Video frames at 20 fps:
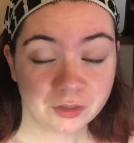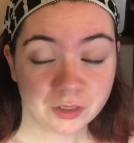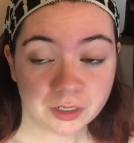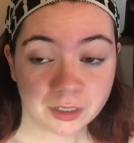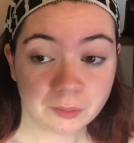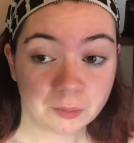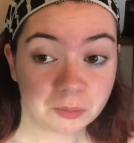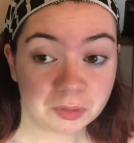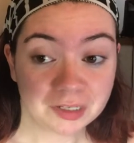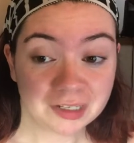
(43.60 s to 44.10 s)

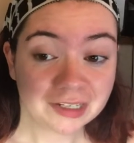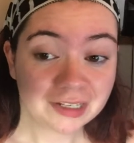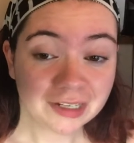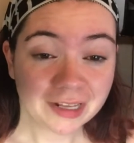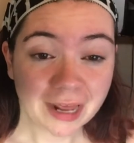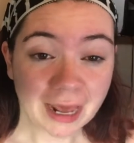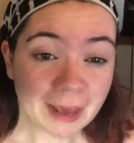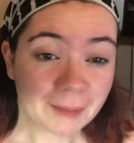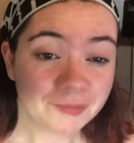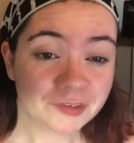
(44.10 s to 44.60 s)

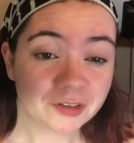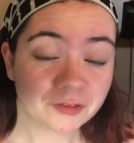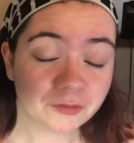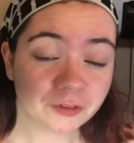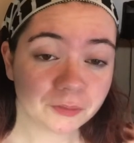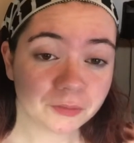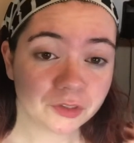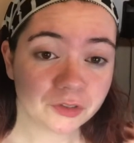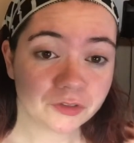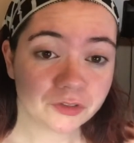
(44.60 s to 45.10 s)
completely absent
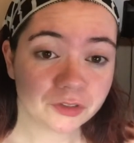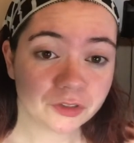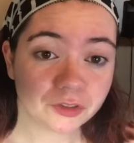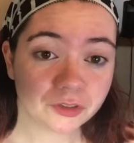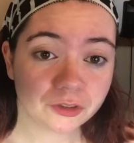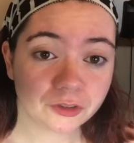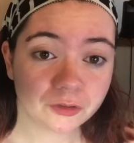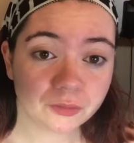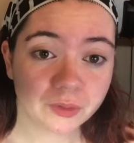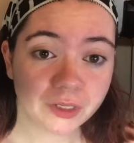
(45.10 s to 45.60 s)
from
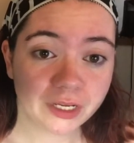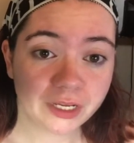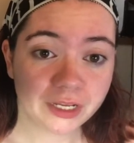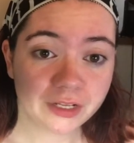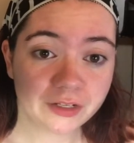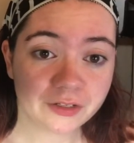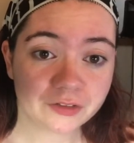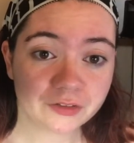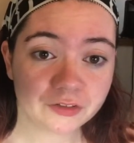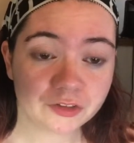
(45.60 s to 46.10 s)
YouTube,
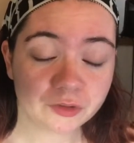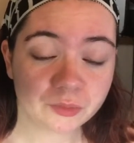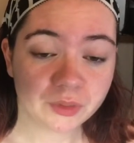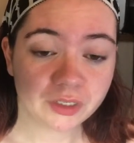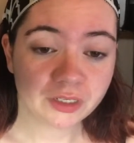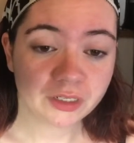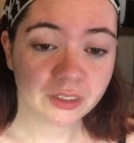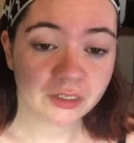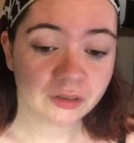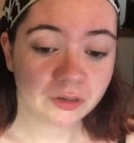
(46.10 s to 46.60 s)
and to
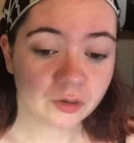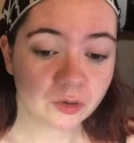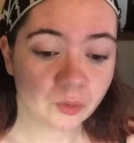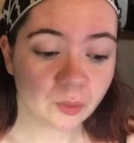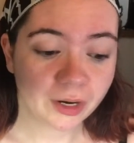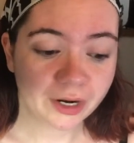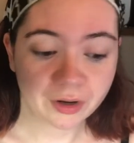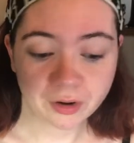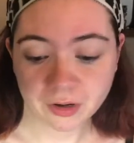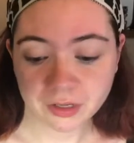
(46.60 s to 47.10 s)
be
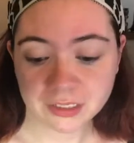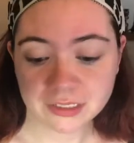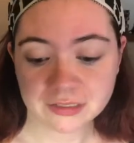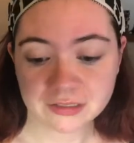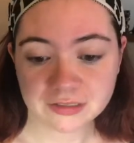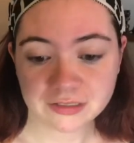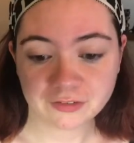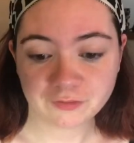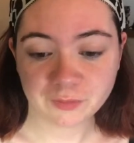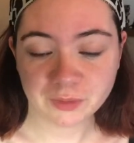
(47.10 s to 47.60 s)
quite
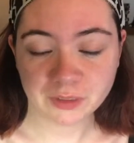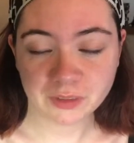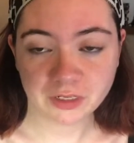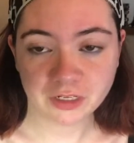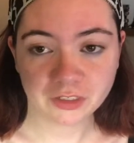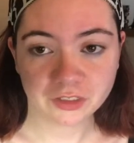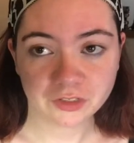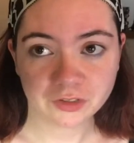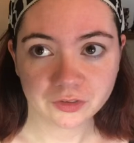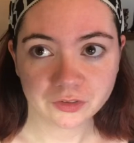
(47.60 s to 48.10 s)
honest, I've been
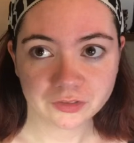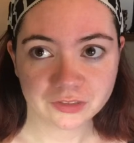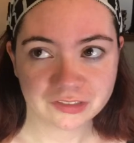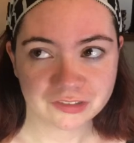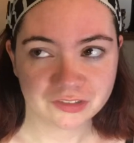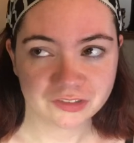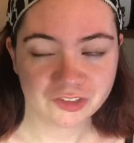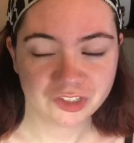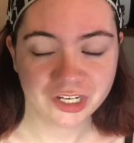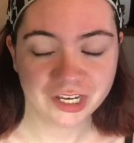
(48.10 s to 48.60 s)
a little
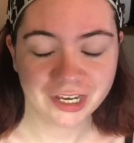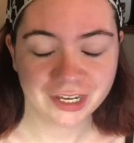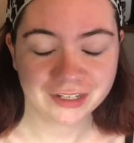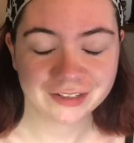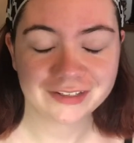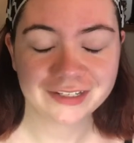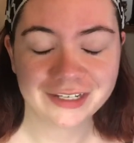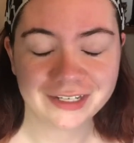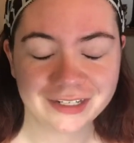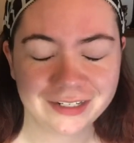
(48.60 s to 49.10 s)

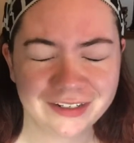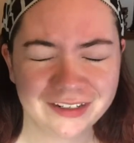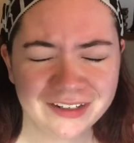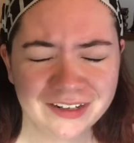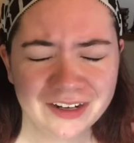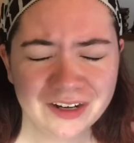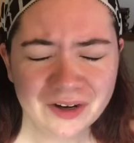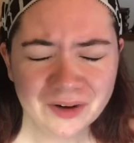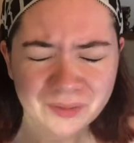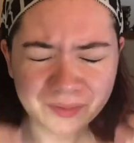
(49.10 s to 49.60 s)
disenchanted
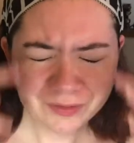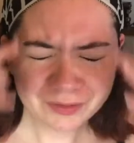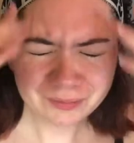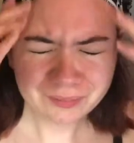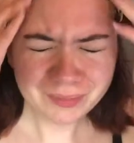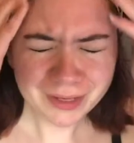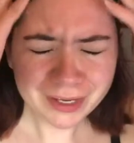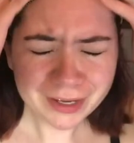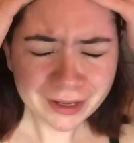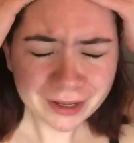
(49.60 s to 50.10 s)
with
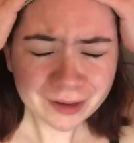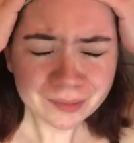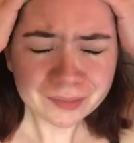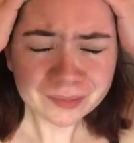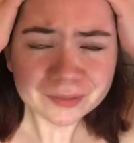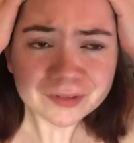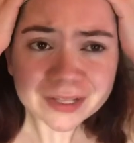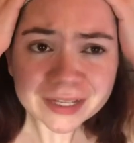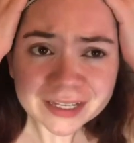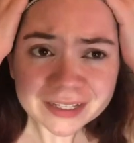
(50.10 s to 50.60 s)

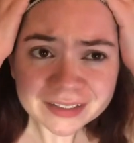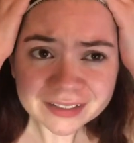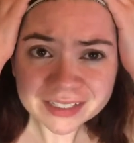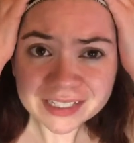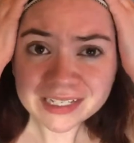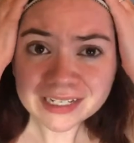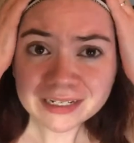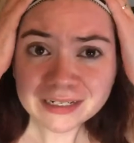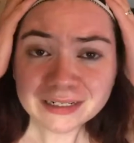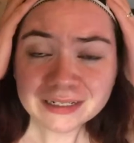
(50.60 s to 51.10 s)
makeup
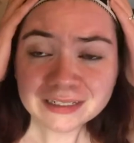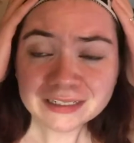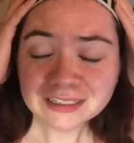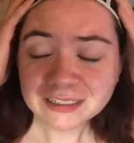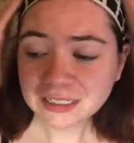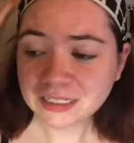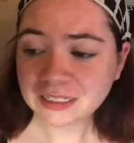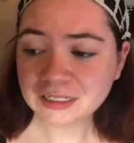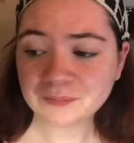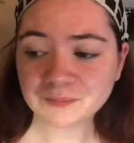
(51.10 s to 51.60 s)
lately.
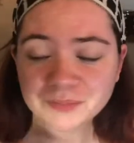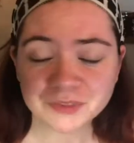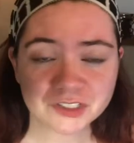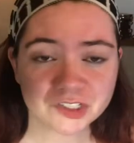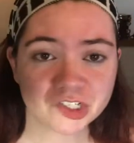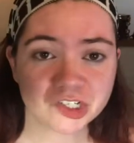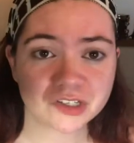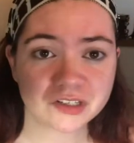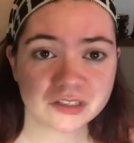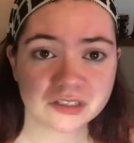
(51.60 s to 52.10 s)

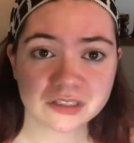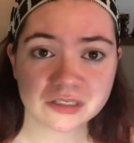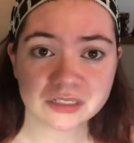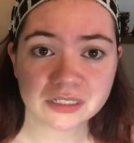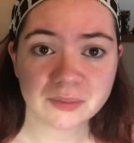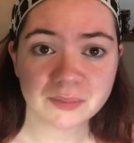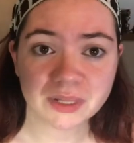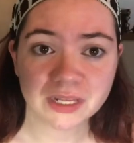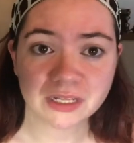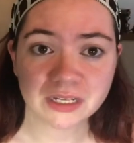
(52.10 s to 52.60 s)
It's just
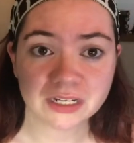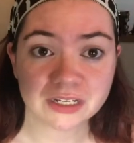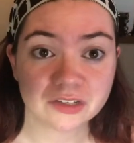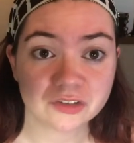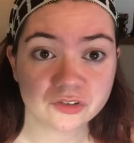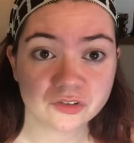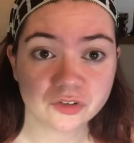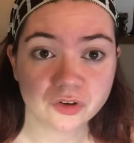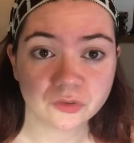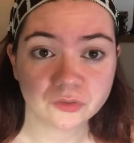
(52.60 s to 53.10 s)
something that
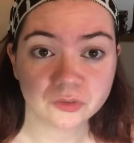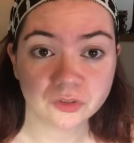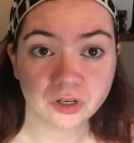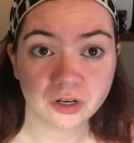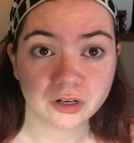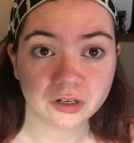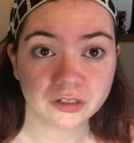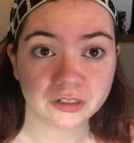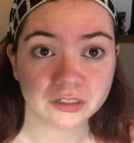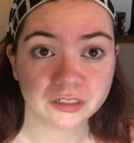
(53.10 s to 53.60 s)
is no
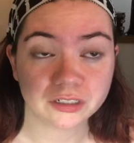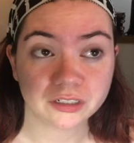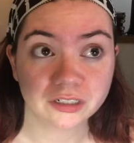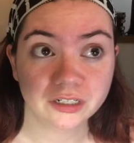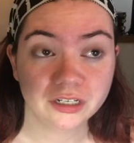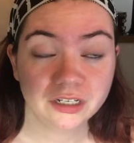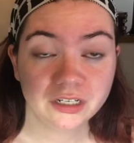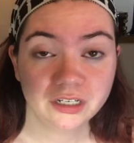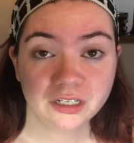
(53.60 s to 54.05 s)
longer